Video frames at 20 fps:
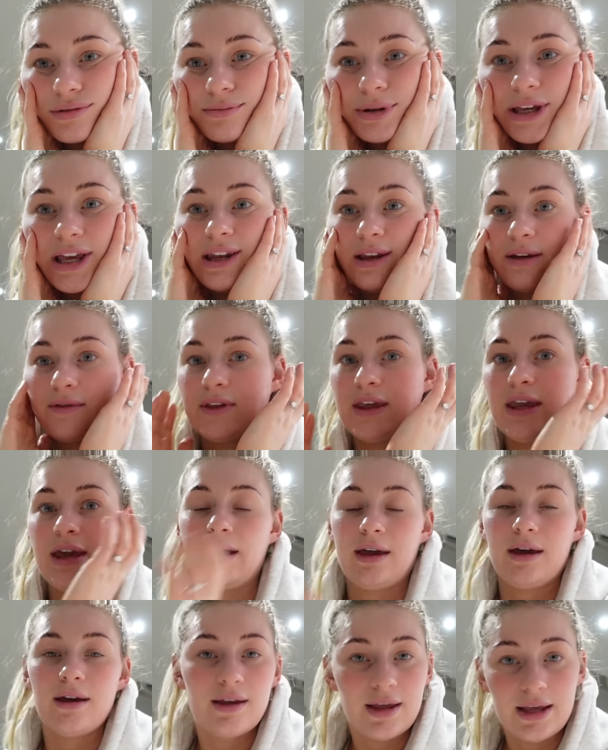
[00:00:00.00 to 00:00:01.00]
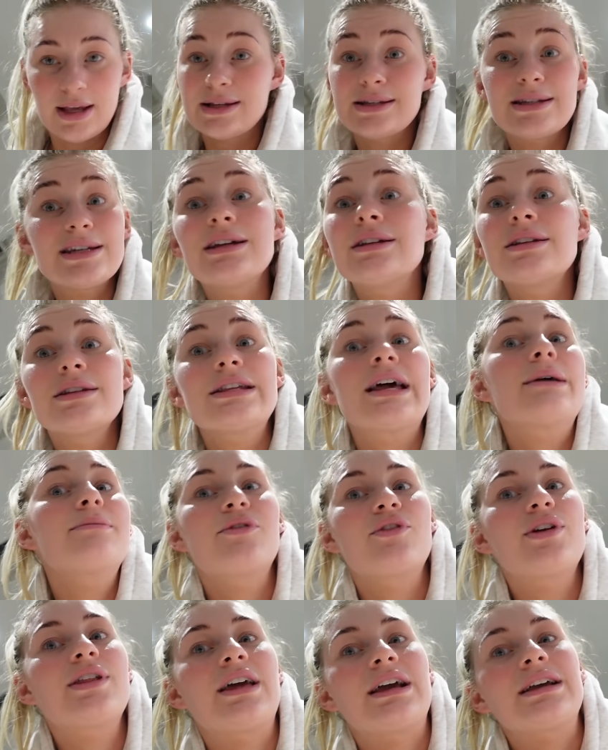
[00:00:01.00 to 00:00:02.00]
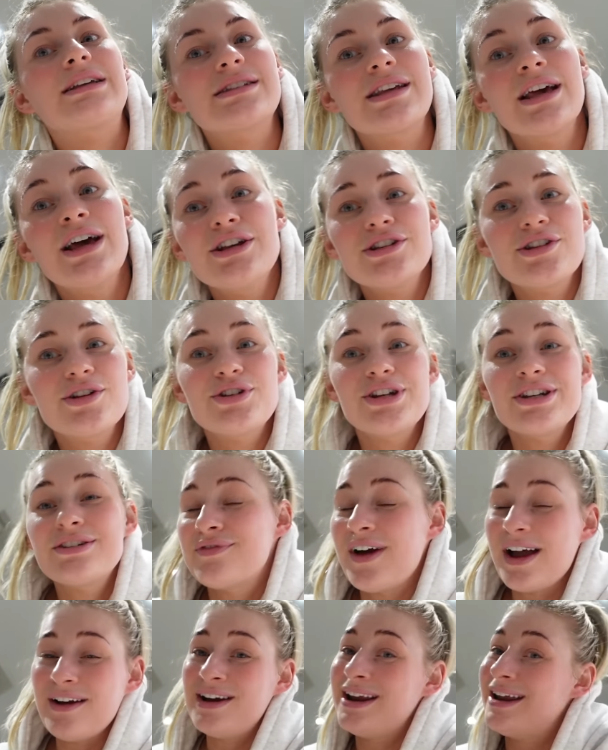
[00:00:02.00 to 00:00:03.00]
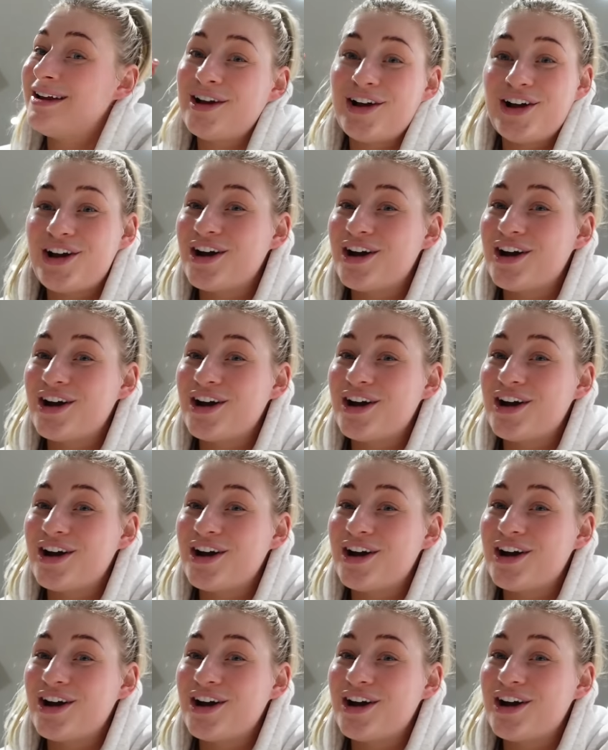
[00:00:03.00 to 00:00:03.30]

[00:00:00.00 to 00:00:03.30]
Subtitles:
beginning of the year. Still the same three things. So she's very